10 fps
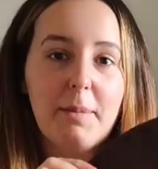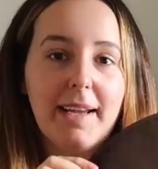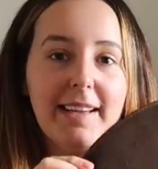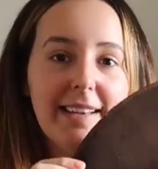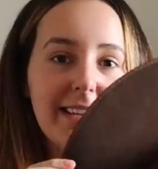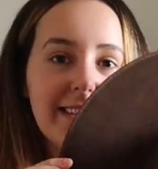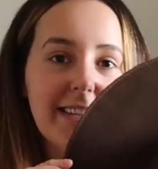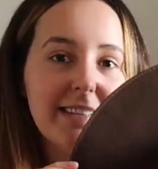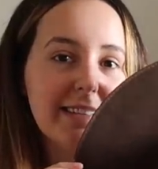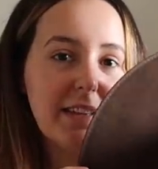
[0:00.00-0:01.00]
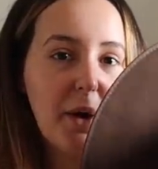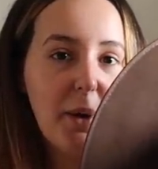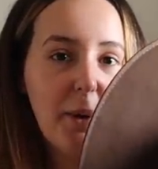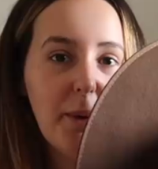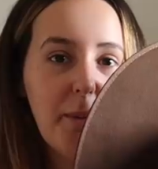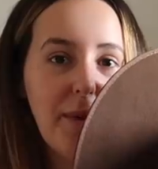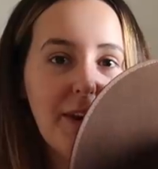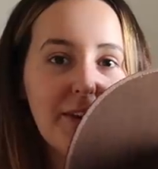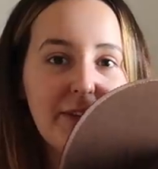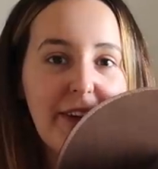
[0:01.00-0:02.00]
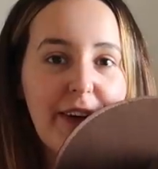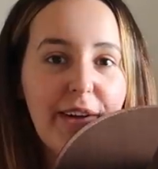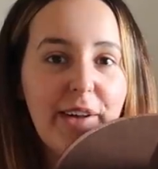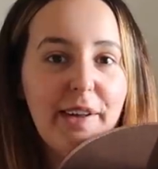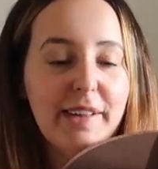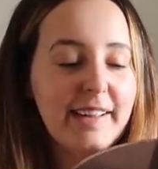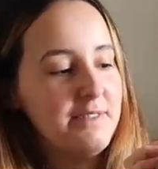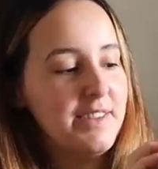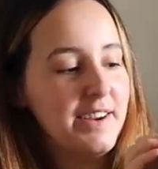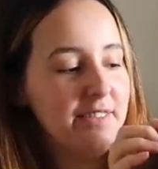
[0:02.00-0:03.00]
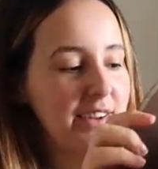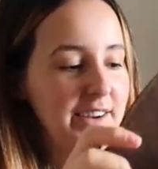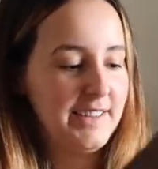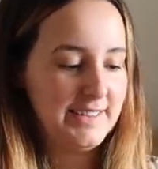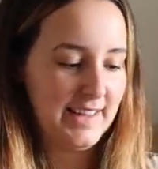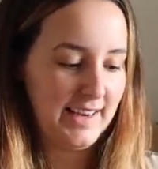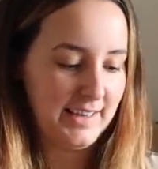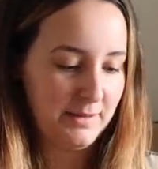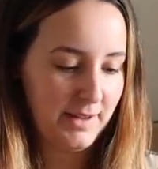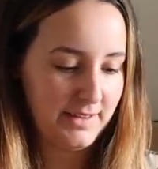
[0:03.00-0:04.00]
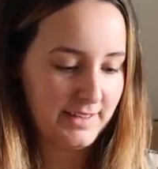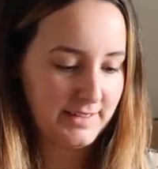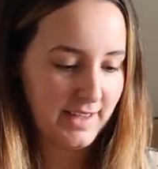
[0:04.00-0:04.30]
Oh my goodness, it's so beautiful. I'm very, very excited about this